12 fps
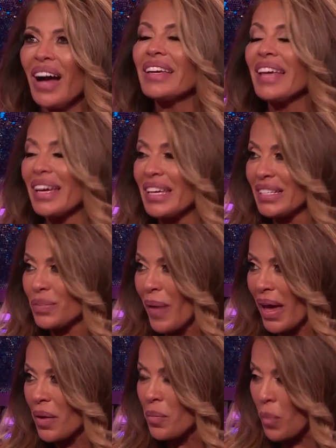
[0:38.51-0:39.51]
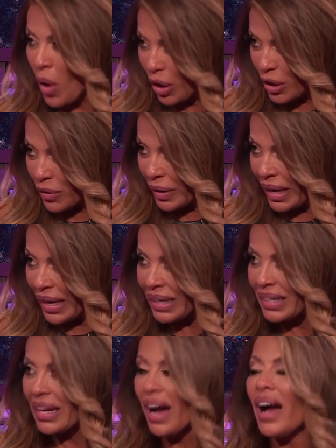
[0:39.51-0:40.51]
Uh, yeah, he's met
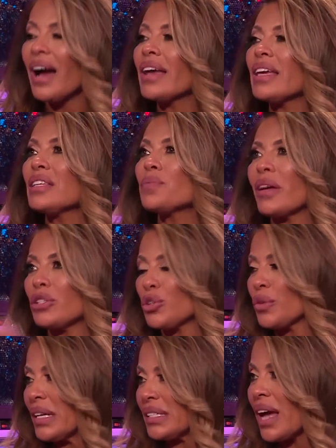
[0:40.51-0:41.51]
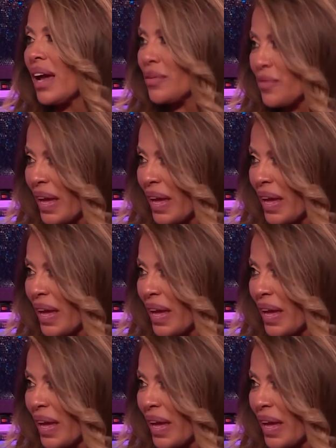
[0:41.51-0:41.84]
Margaret. Uh, he's met Teresa on